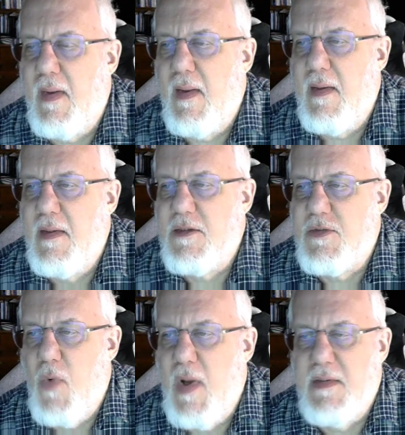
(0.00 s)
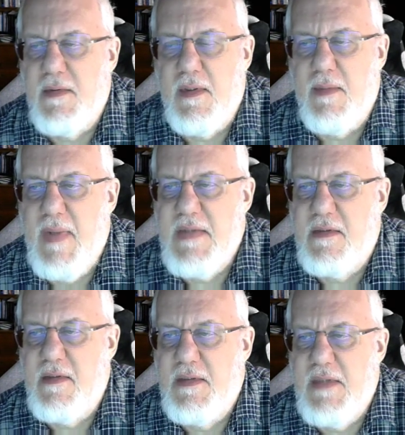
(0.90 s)
is what
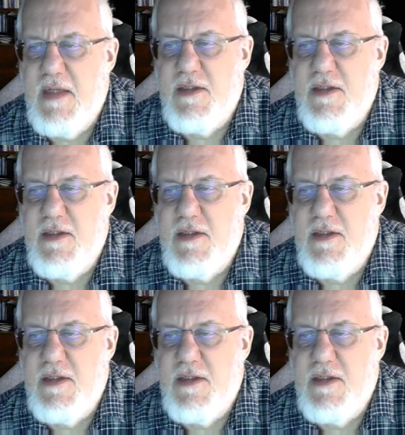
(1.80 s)
basically takes